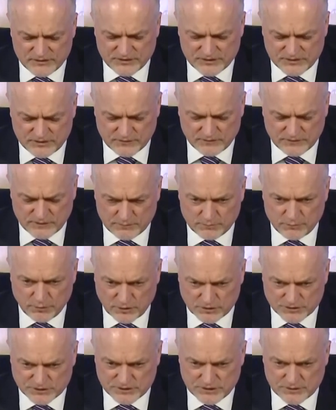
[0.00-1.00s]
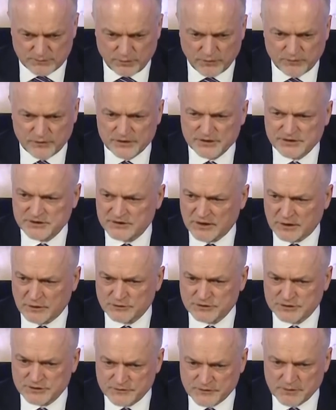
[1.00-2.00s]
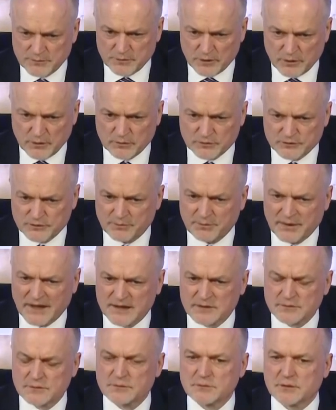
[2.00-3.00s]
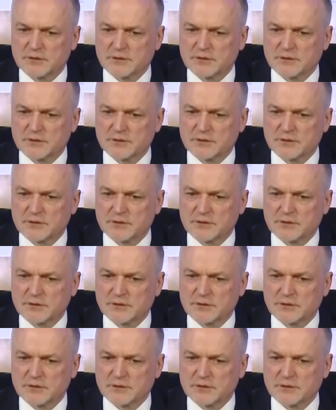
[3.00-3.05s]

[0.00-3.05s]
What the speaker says: where investments in the rail infrastructure,